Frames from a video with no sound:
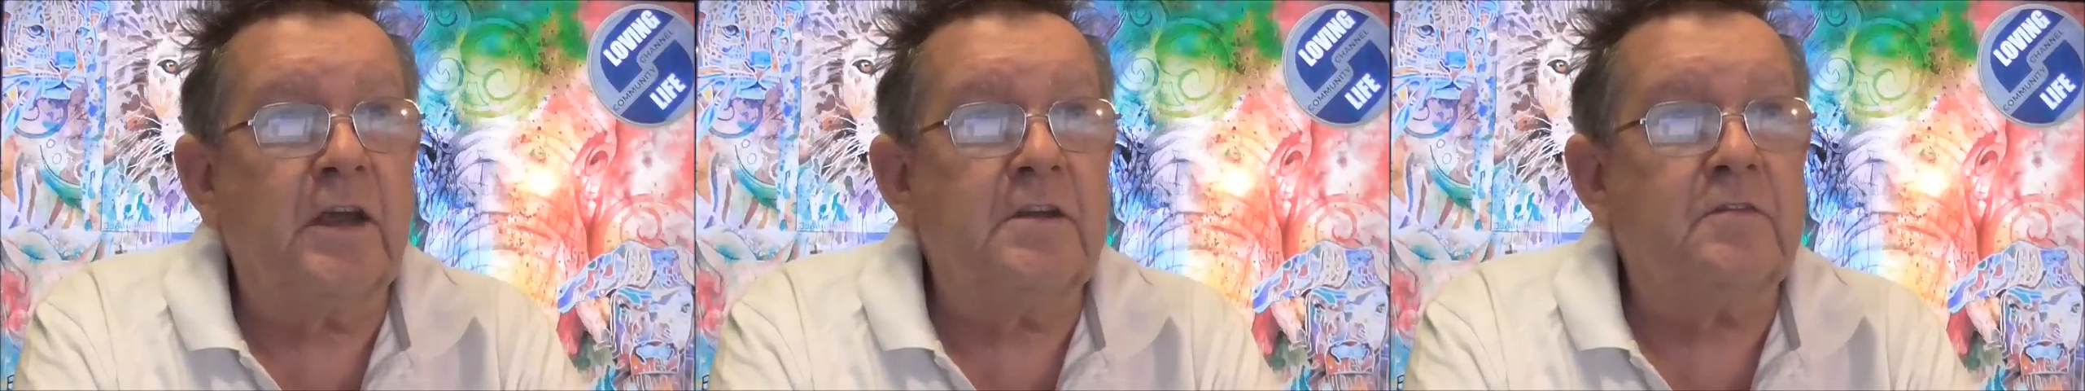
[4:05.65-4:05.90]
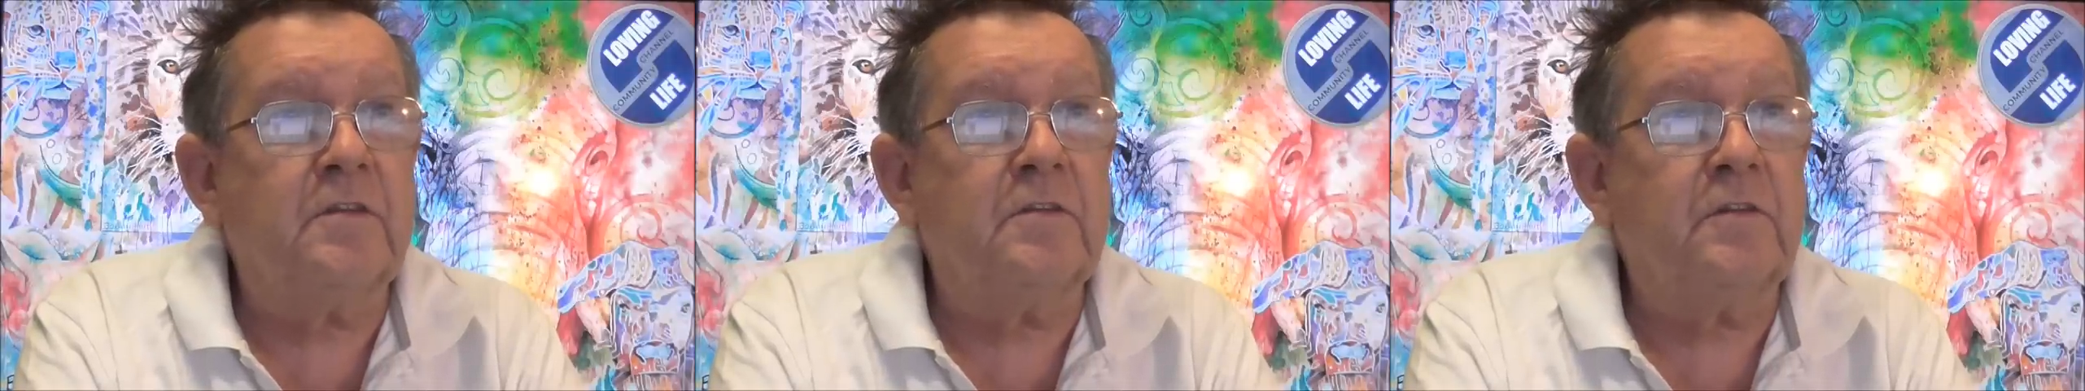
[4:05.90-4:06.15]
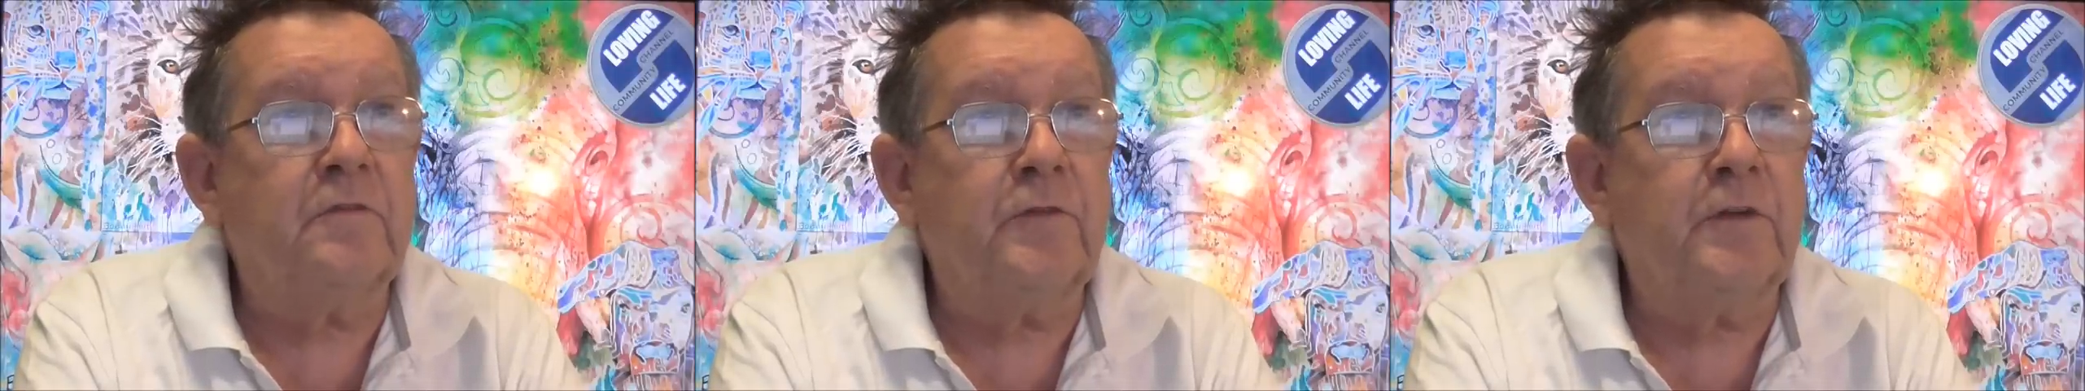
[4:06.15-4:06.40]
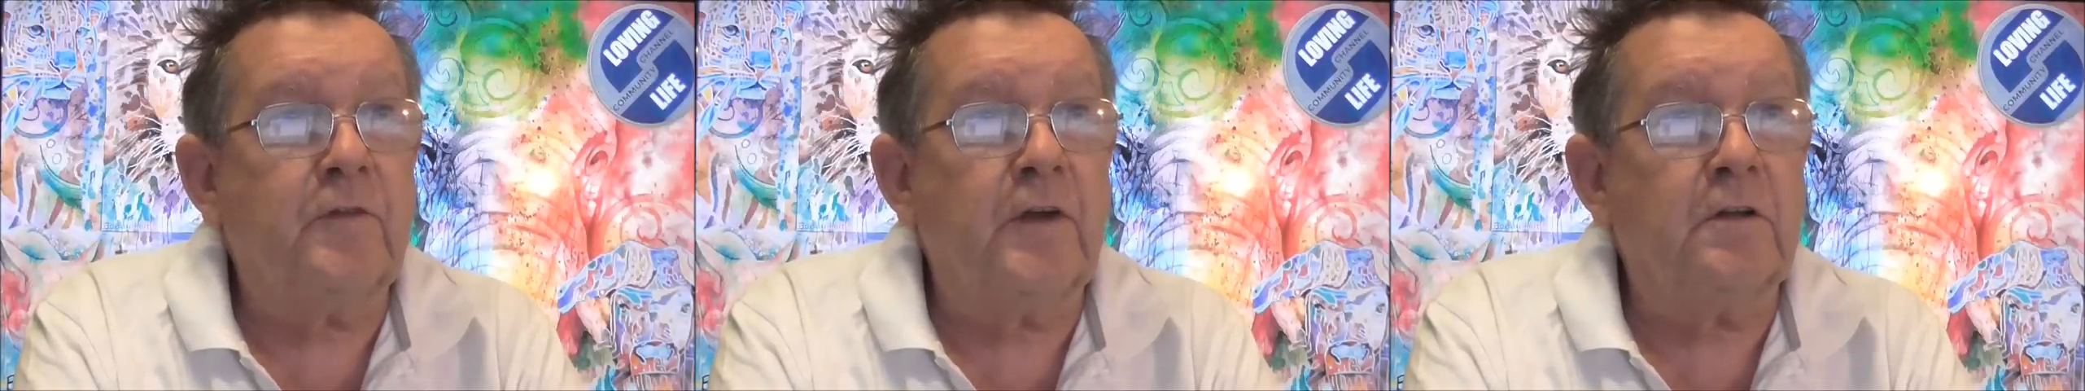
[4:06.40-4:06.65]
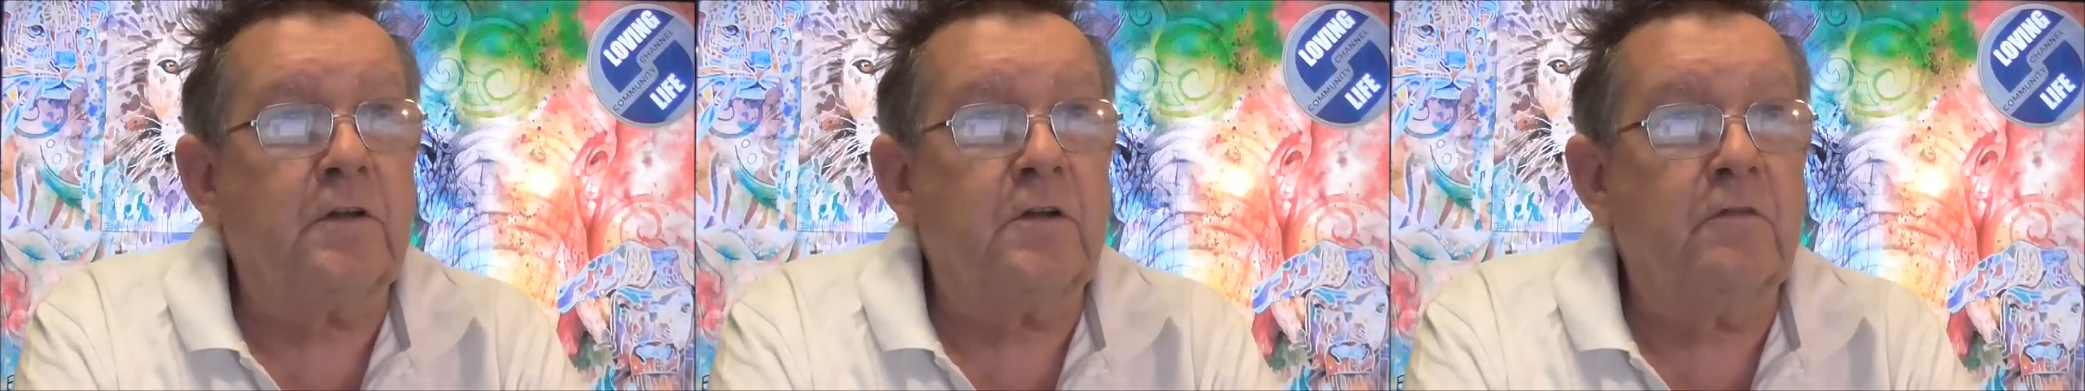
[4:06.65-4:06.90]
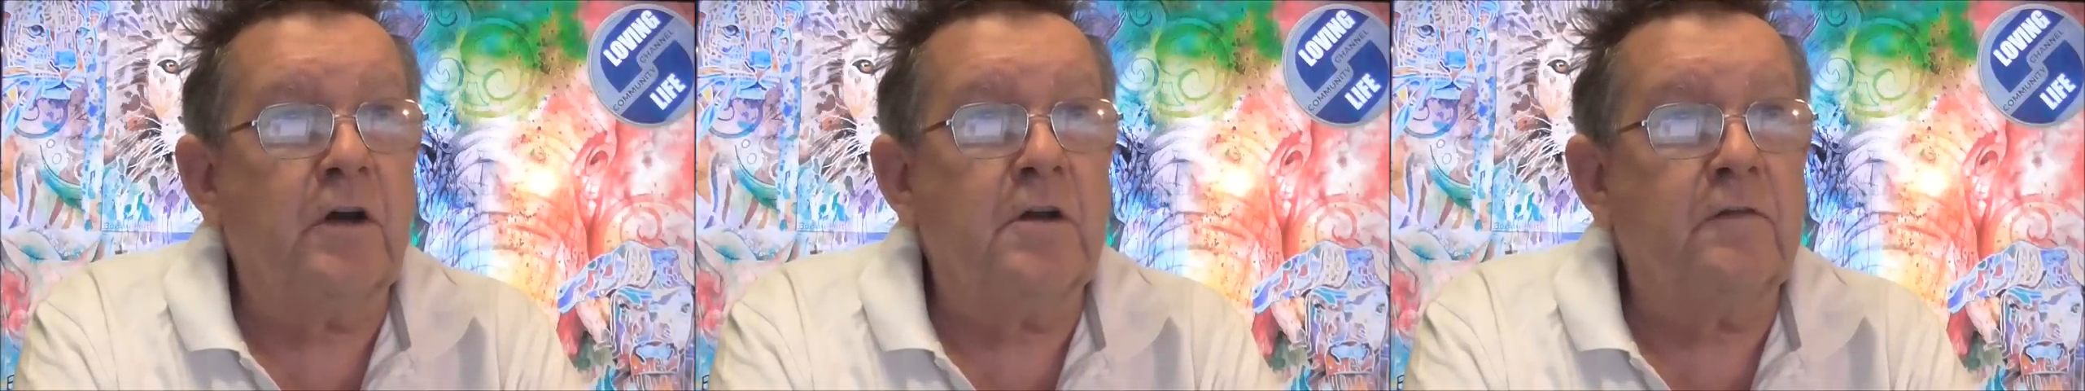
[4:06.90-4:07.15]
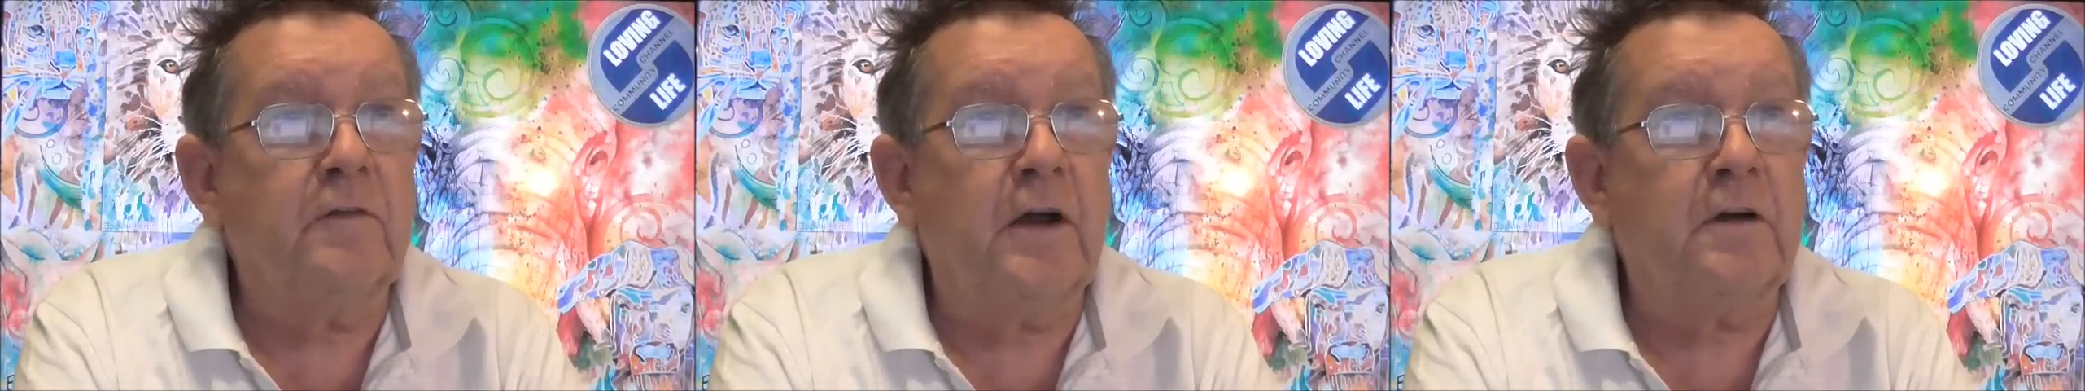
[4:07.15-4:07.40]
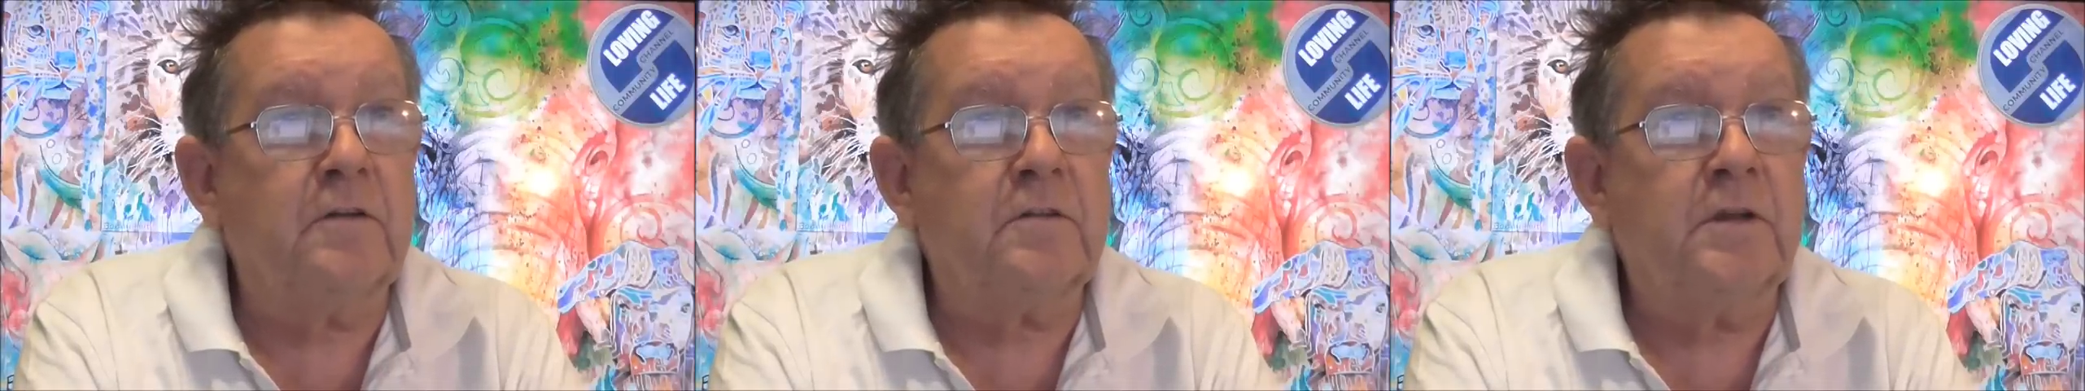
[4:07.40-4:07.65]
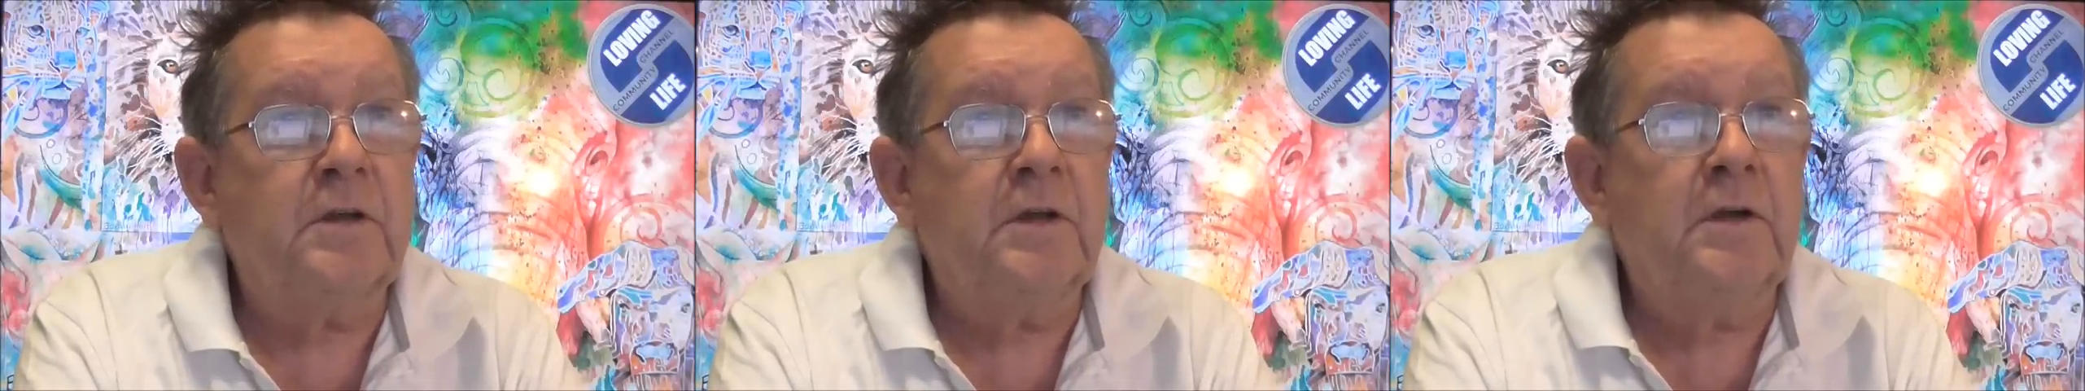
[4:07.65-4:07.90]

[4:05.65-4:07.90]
cases of novel coronavirus,